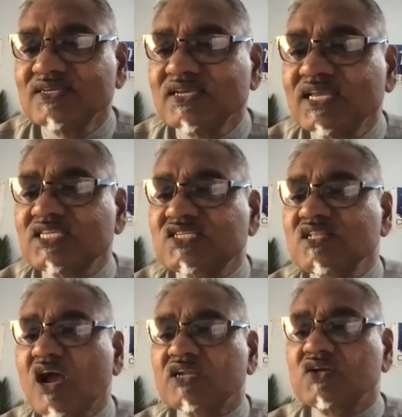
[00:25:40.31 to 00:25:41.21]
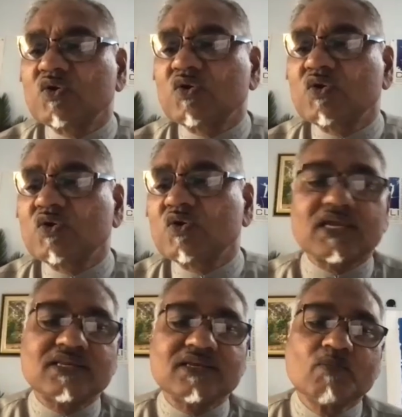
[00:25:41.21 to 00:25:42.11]
In this lockdown
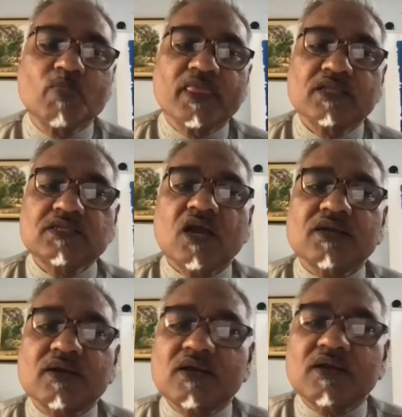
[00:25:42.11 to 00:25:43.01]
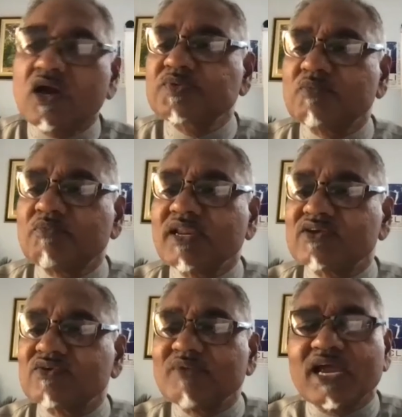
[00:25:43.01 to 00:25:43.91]
weekend, talk, call up
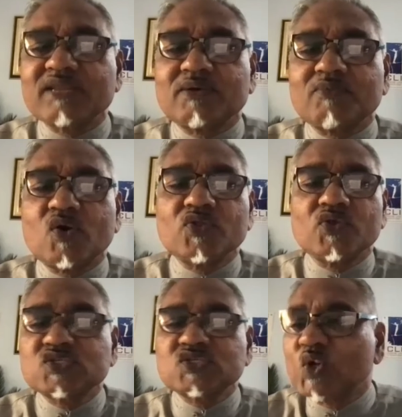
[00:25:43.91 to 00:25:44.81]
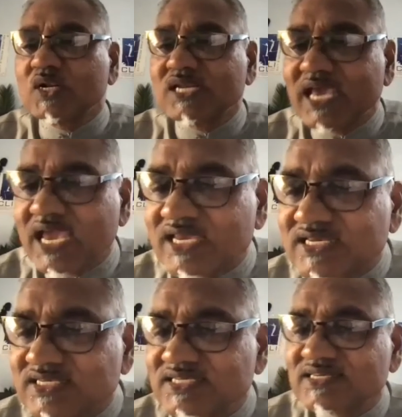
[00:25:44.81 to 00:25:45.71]
somebody and remind them about those good old
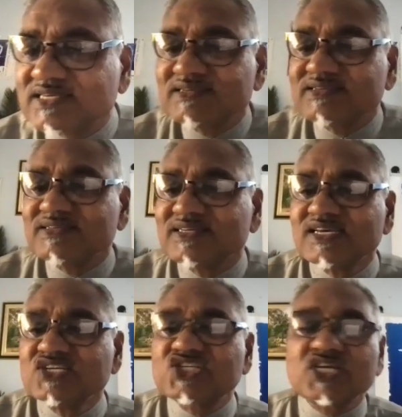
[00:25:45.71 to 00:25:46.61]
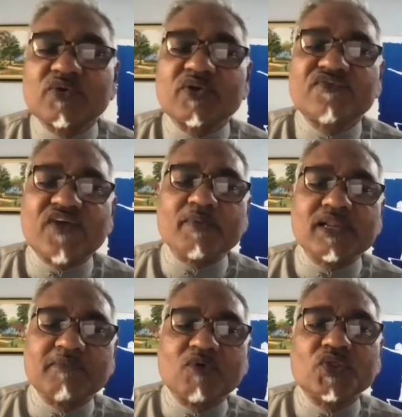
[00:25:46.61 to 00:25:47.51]
days. Share with family
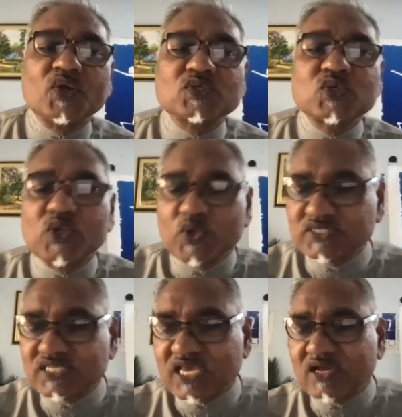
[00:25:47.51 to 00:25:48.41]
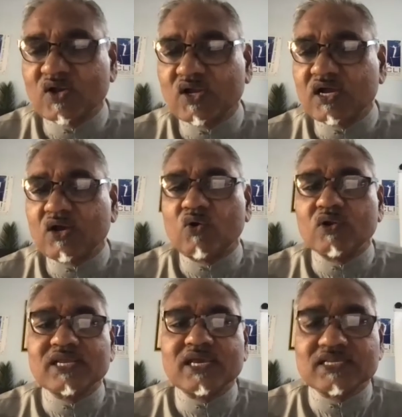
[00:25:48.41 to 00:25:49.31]
about those good old, day, old
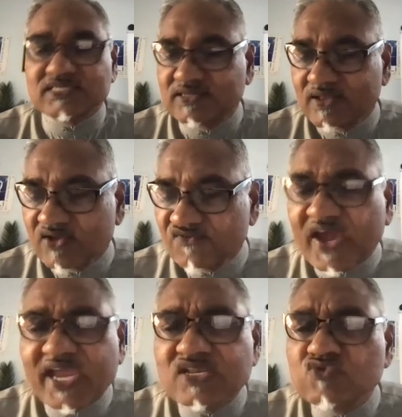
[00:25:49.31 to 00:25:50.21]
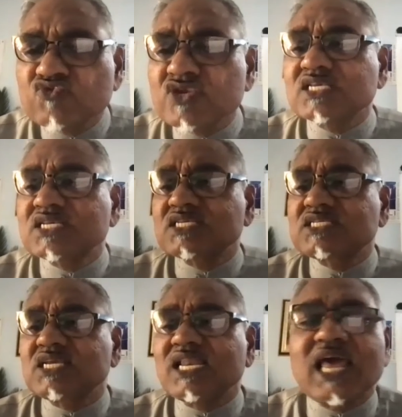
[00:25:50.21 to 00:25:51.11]
days. Find reasons
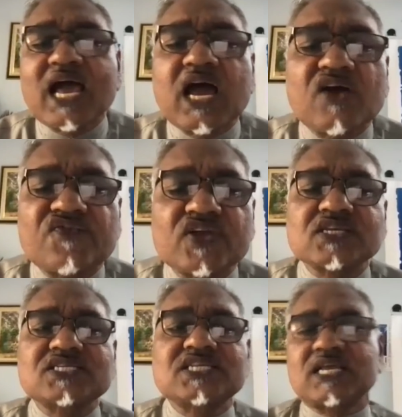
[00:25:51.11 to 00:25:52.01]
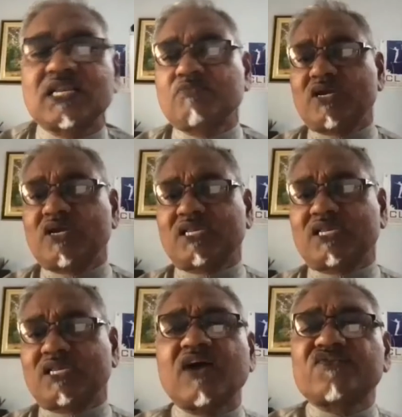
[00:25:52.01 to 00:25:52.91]
to laugh and to celebrate.
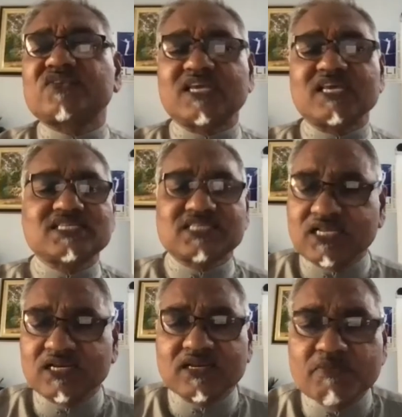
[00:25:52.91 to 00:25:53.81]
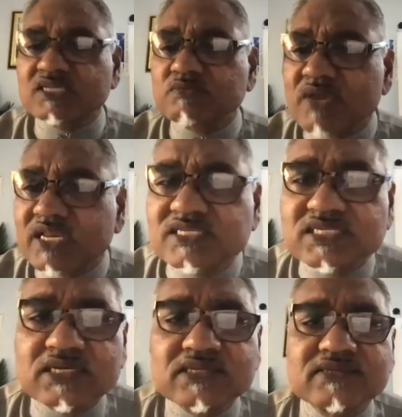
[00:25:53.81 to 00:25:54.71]
Laughter is still the best
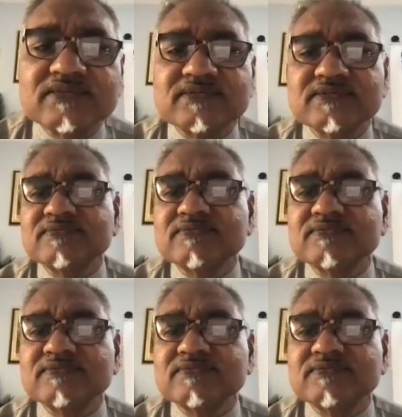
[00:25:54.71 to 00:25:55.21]
medicine.